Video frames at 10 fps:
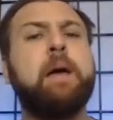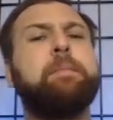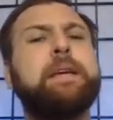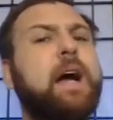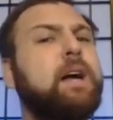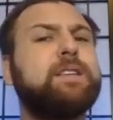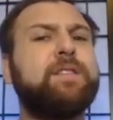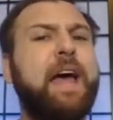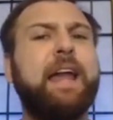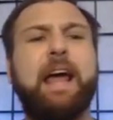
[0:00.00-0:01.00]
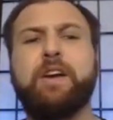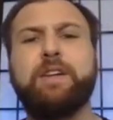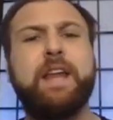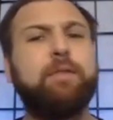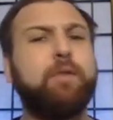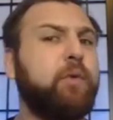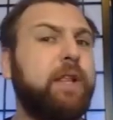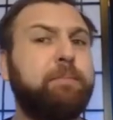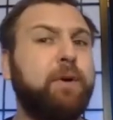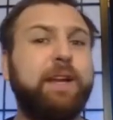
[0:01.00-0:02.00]
Because of that, I could never
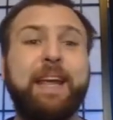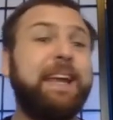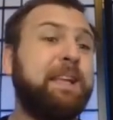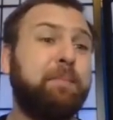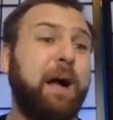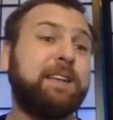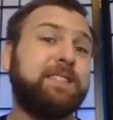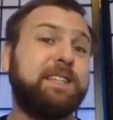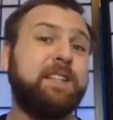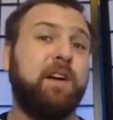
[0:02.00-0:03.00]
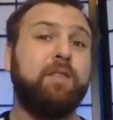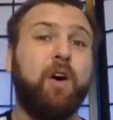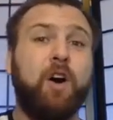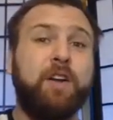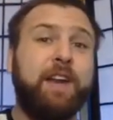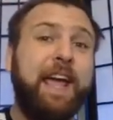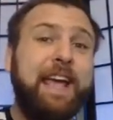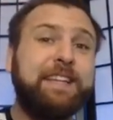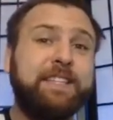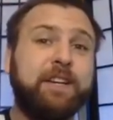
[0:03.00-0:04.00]
really put any boxing glove on
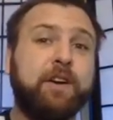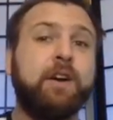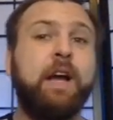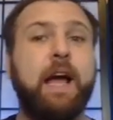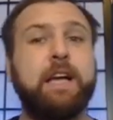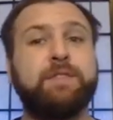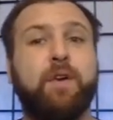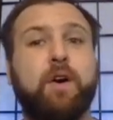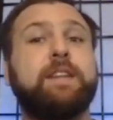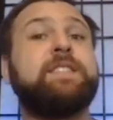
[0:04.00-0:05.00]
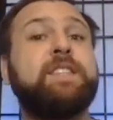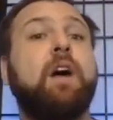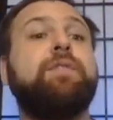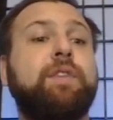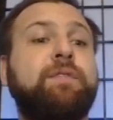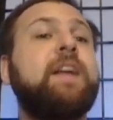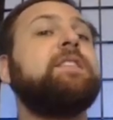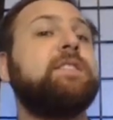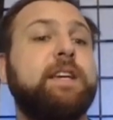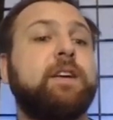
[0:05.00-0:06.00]
A tier as far as self
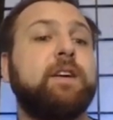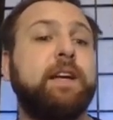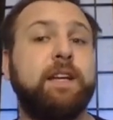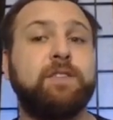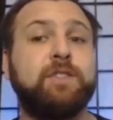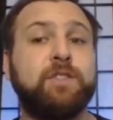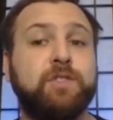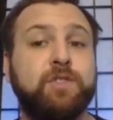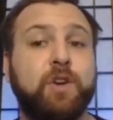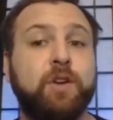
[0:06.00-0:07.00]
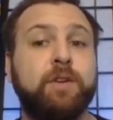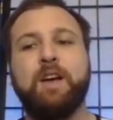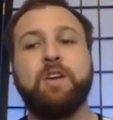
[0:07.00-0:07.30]
defense gear is concerned.